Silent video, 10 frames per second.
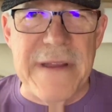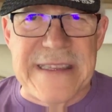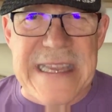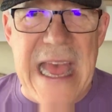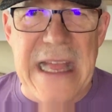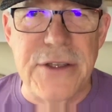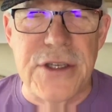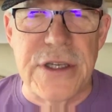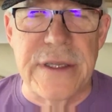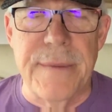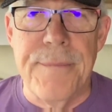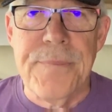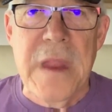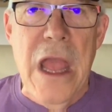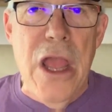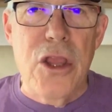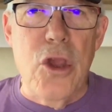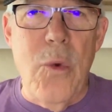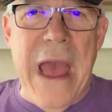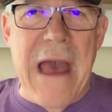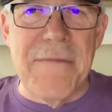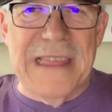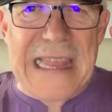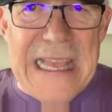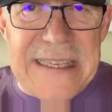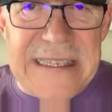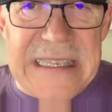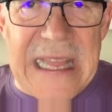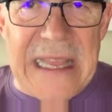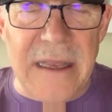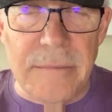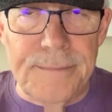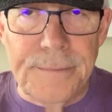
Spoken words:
attention, you have listening,